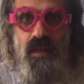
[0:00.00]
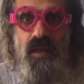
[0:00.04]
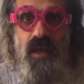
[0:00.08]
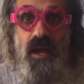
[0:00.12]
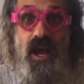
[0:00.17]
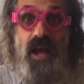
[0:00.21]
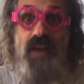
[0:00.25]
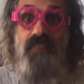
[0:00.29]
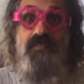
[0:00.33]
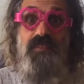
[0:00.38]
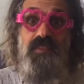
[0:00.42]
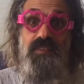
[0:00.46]

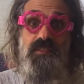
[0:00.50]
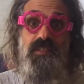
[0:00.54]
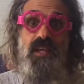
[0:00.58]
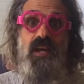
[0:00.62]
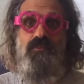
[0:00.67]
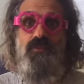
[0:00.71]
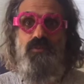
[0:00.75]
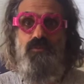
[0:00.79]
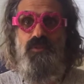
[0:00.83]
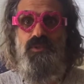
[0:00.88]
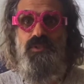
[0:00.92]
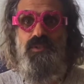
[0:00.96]
I've
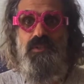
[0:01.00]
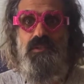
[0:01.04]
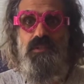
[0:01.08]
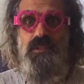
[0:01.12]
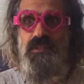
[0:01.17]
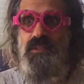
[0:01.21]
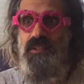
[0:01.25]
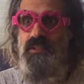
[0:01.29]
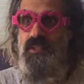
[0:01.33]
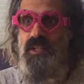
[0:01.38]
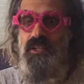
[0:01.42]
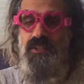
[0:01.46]
discovered recently
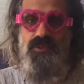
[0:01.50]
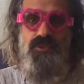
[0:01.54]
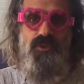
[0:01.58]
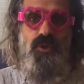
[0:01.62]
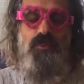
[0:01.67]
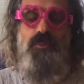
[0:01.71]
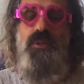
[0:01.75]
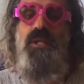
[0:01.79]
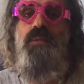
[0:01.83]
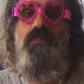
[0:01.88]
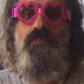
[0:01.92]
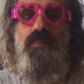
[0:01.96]
that there are so
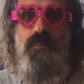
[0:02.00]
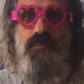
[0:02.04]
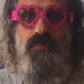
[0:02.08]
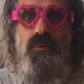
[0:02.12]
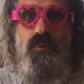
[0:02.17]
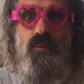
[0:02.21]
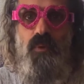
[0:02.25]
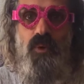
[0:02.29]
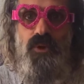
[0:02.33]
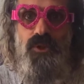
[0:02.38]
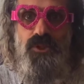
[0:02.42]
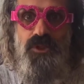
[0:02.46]
many people
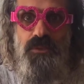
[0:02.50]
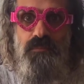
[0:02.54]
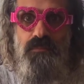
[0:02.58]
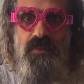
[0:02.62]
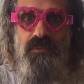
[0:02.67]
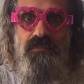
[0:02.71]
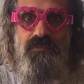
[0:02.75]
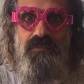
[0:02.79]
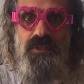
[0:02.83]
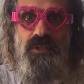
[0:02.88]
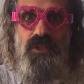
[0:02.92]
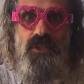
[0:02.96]
watching my
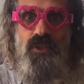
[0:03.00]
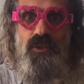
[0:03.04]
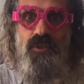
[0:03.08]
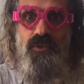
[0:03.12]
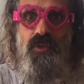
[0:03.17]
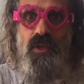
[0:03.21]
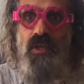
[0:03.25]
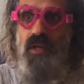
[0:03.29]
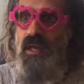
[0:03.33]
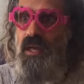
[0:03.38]
videos